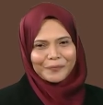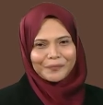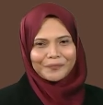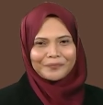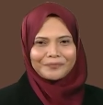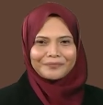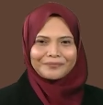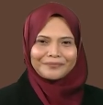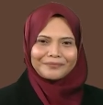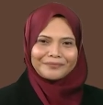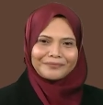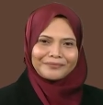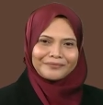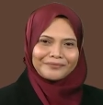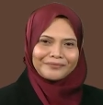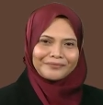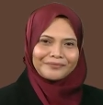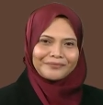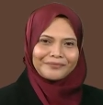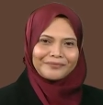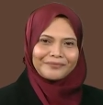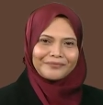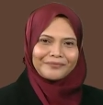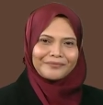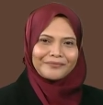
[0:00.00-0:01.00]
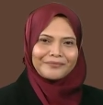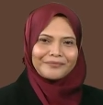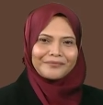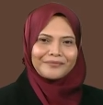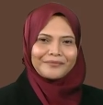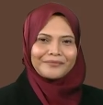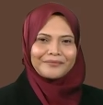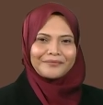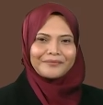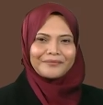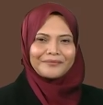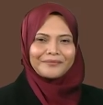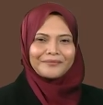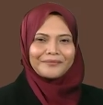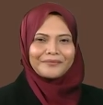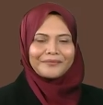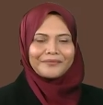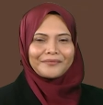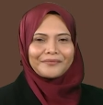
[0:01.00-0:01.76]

(silence)